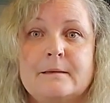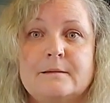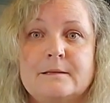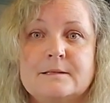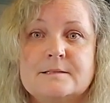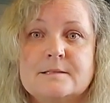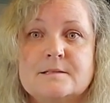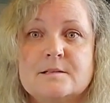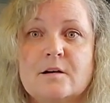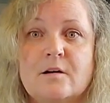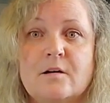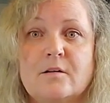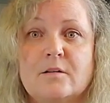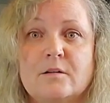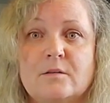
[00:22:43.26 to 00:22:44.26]
This is
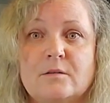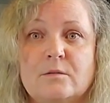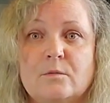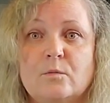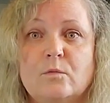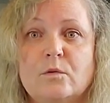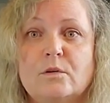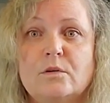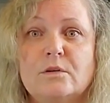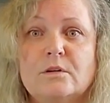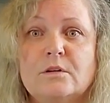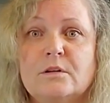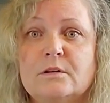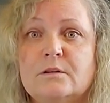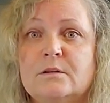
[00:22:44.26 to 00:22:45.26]
all
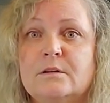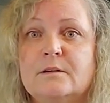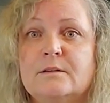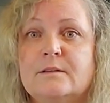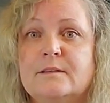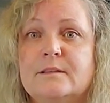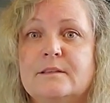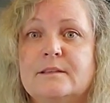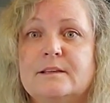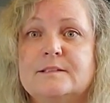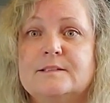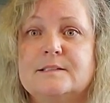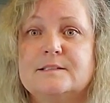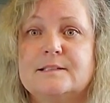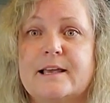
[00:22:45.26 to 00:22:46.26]
wool.
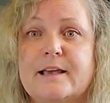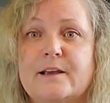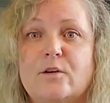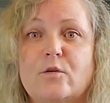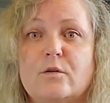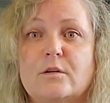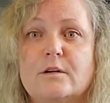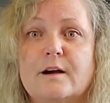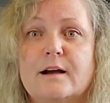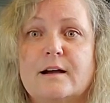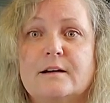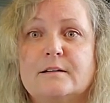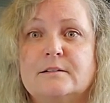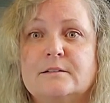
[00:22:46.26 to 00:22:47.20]
This is Angora.